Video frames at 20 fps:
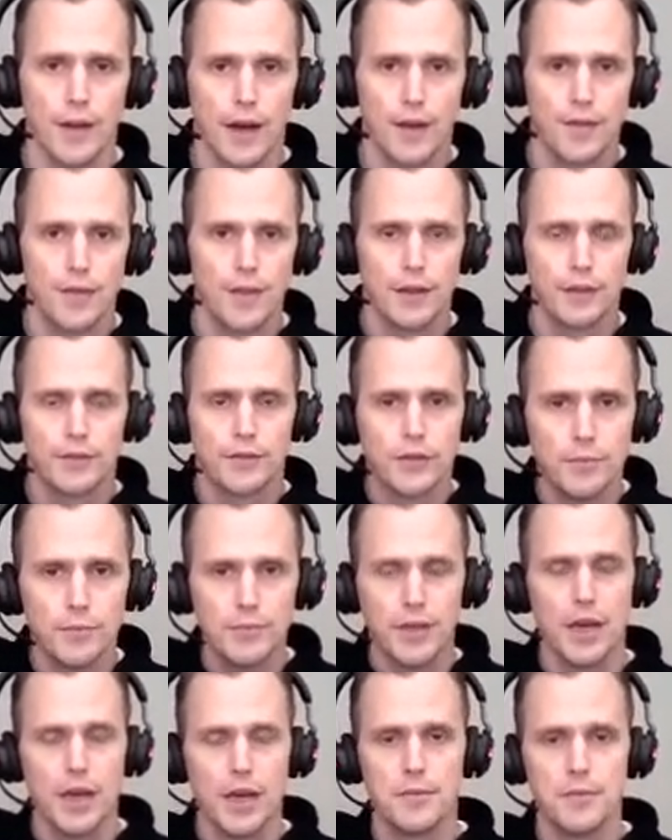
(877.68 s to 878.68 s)
I think
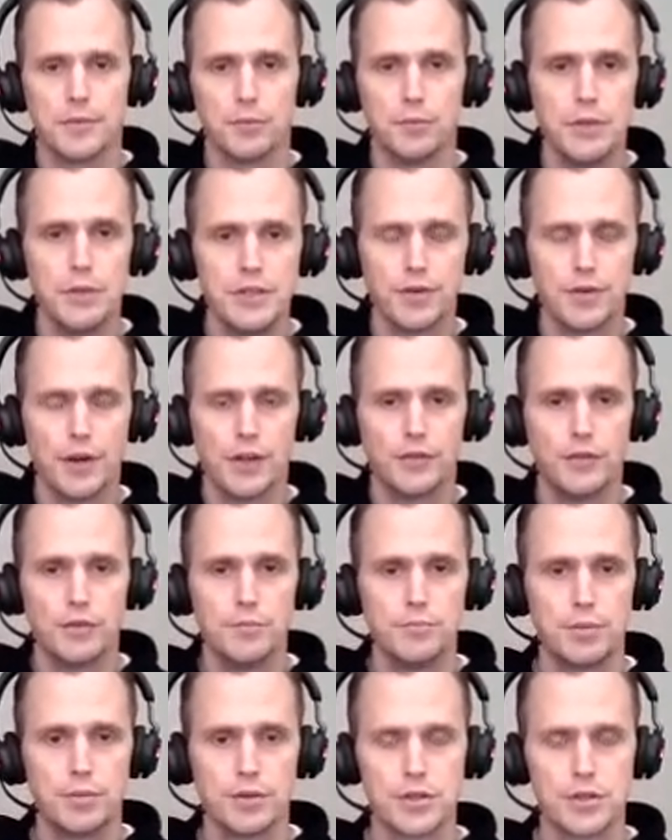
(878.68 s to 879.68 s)
sometimes we
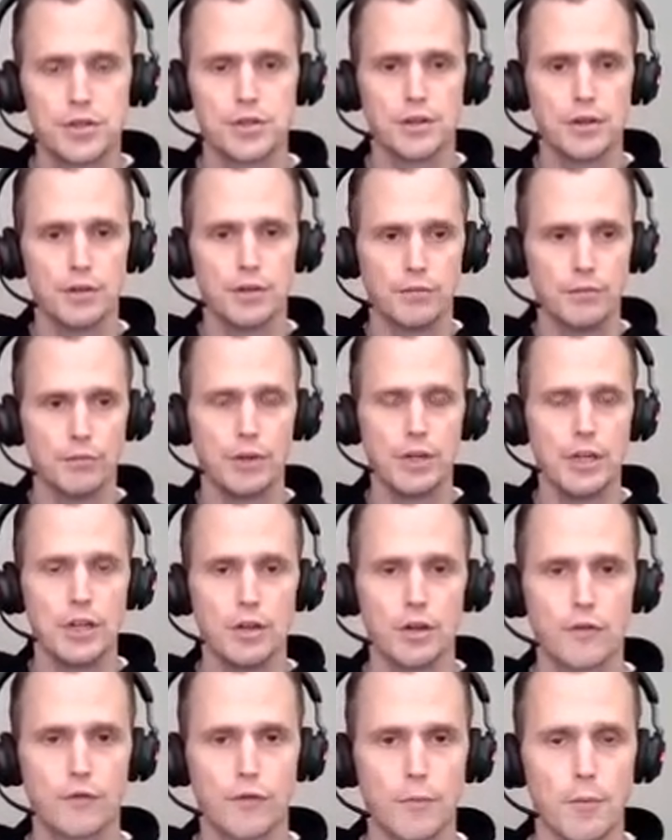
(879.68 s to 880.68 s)

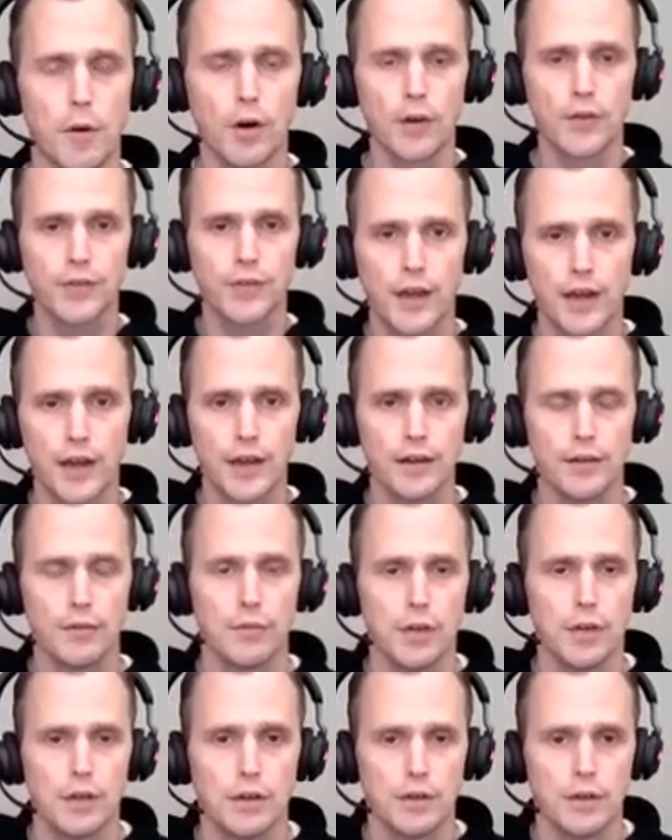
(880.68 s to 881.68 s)
look from our side,
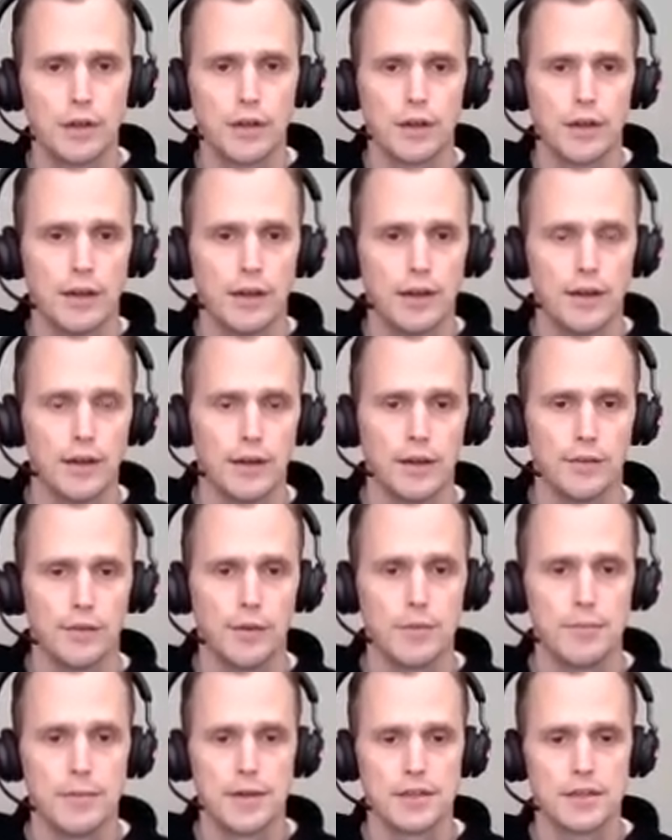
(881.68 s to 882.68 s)
we look
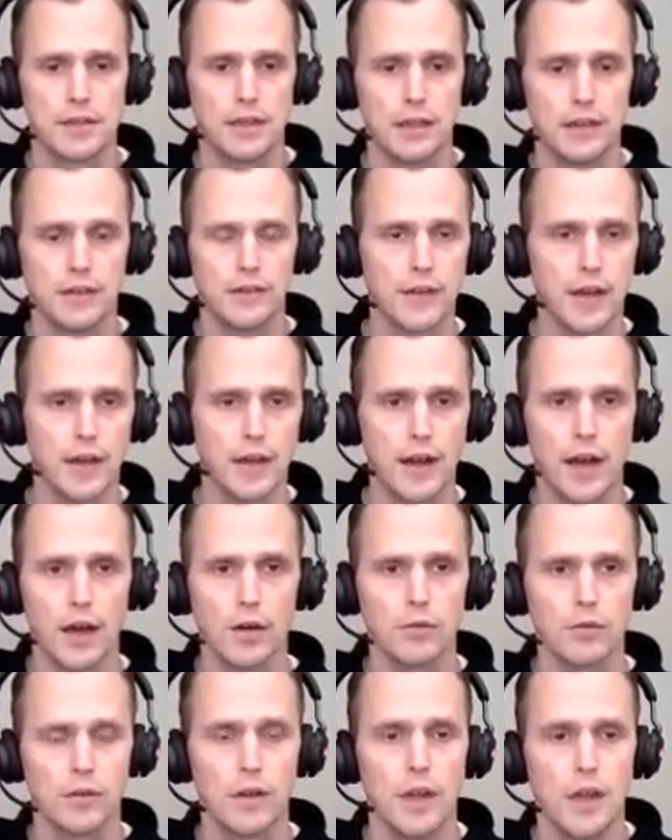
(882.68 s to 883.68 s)
very much inside
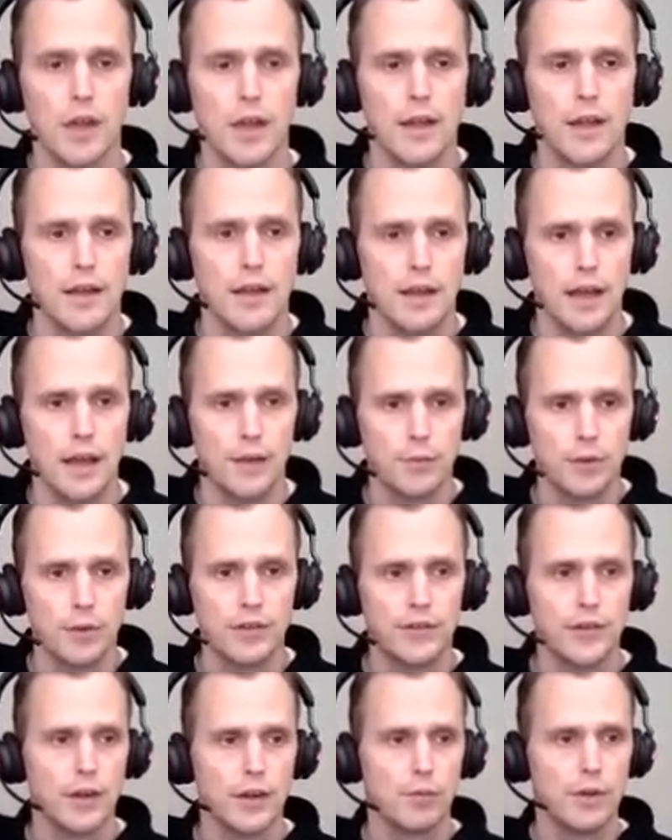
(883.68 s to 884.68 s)
out, and we
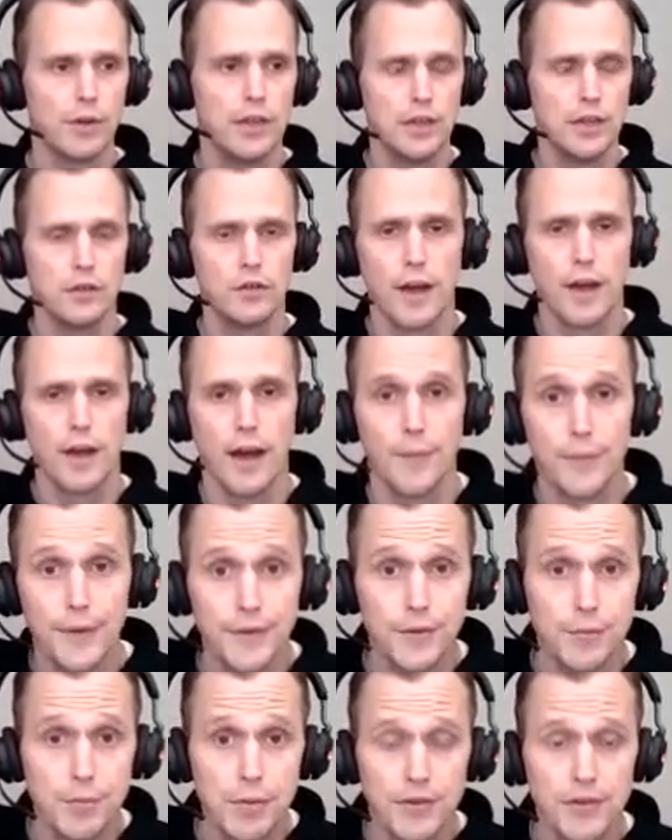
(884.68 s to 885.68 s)
say we need to have
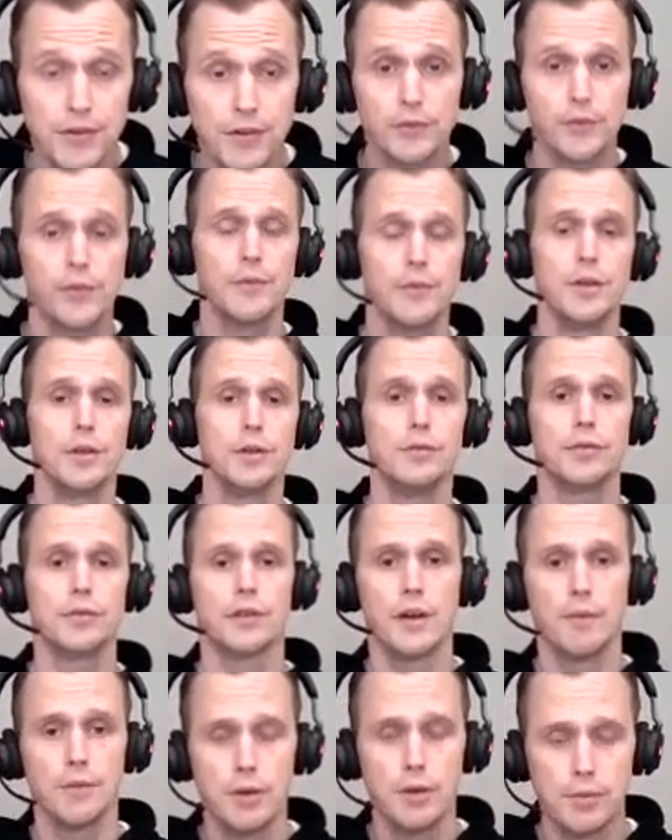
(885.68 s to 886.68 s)
these business
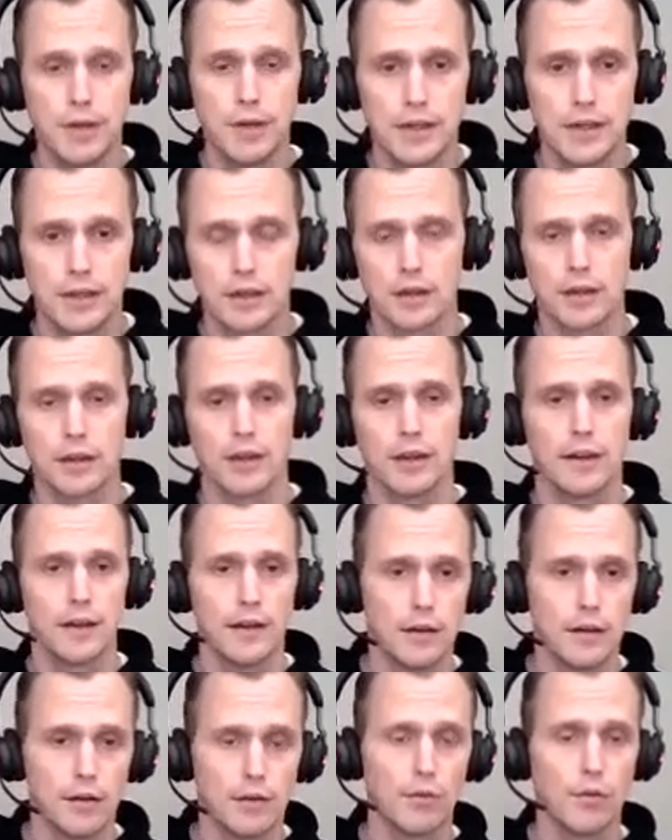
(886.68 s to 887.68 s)
reviews every week
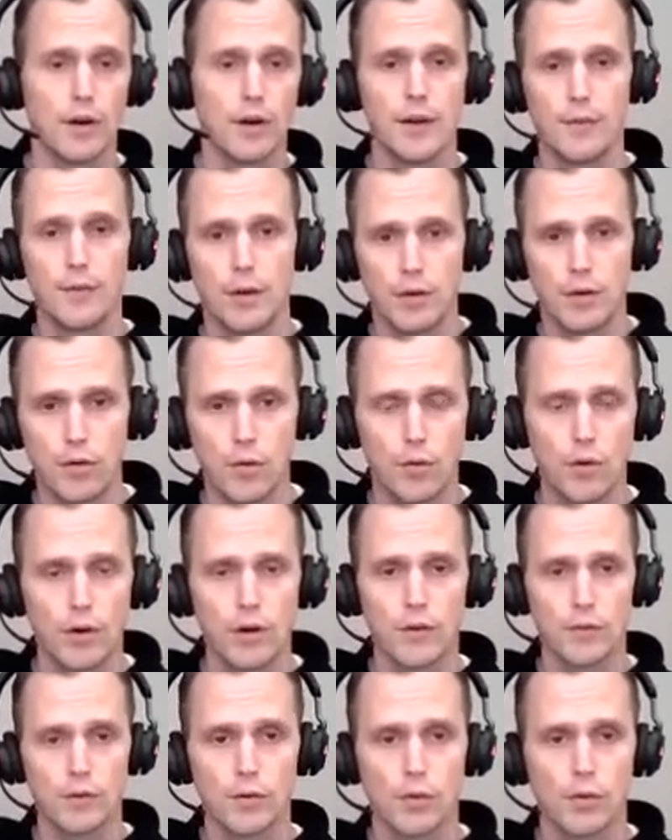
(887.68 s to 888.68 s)
or every
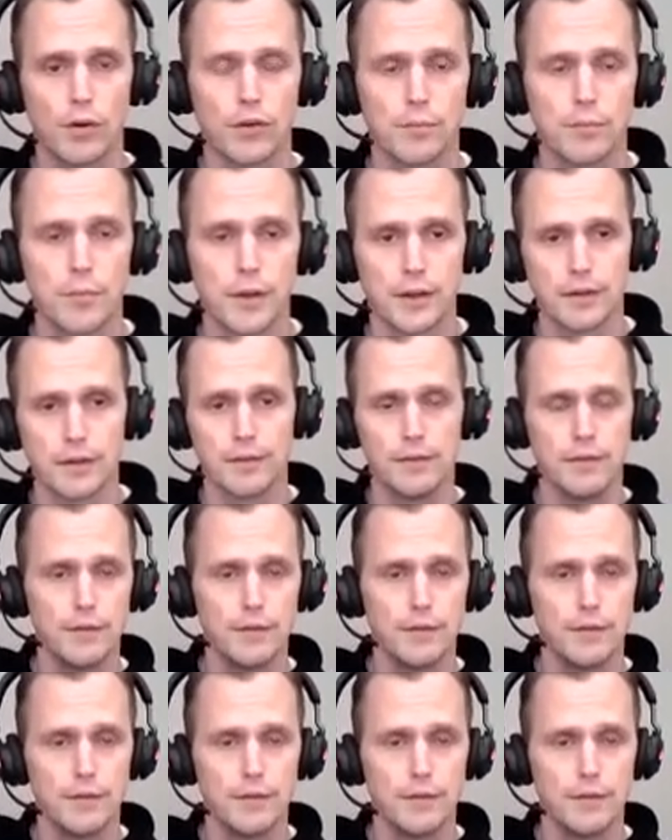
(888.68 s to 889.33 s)
quarter, of course, but